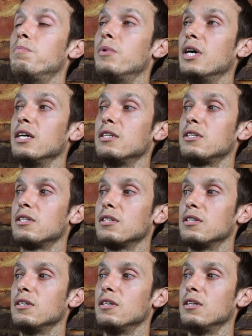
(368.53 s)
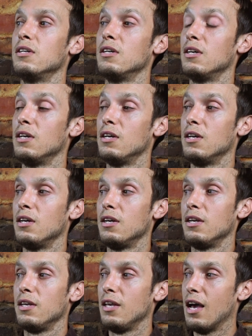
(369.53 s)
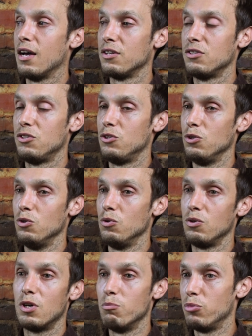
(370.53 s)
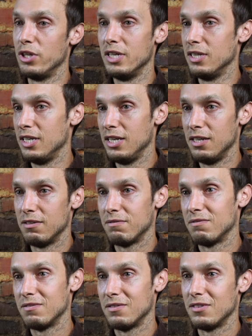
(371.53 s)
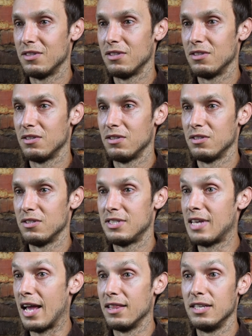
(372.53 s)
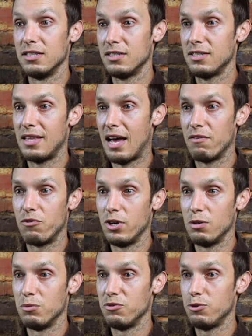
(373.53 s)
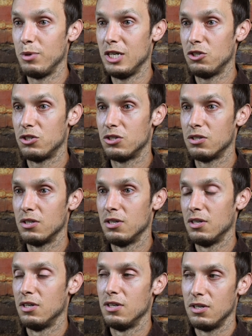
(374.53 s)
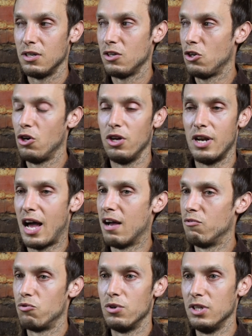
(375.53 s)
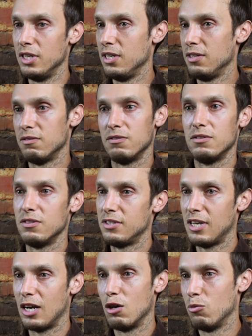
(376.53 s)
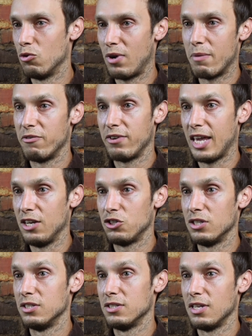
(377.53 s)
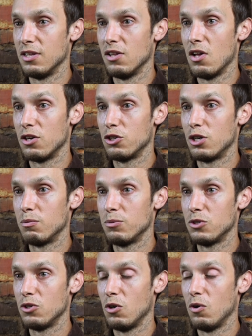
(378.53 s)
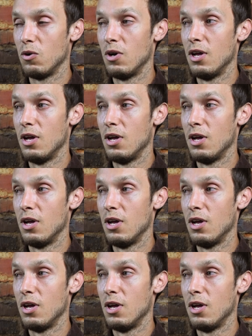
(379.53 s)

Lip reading: But, yeah, to completely silence that freedom of speech could have really terrible ramifications in the long term, so.